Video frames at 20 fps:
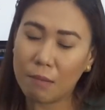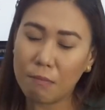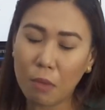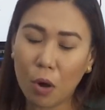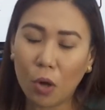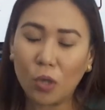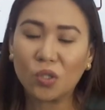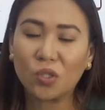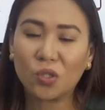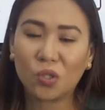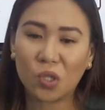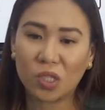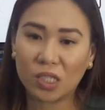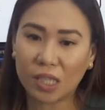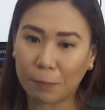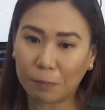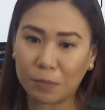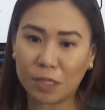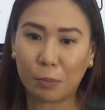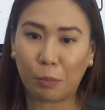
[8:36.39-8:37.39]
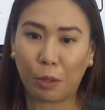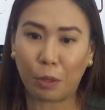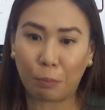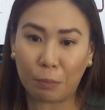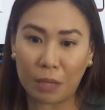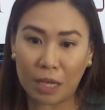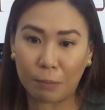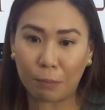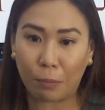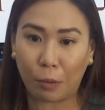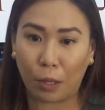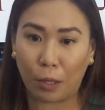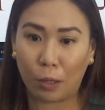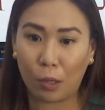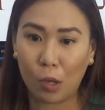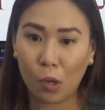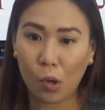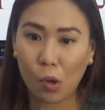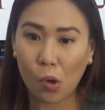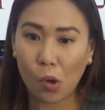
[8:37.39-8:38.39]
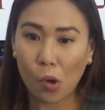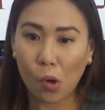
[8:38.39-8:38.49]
the most susceptible people